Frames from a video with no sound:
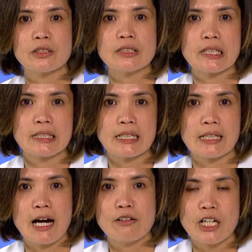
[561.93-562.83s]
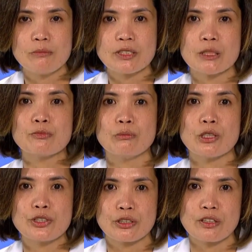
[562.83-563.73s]
good clinical outcomes, and
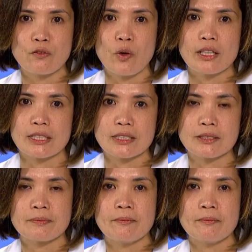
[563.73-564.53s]
promotion of wellness.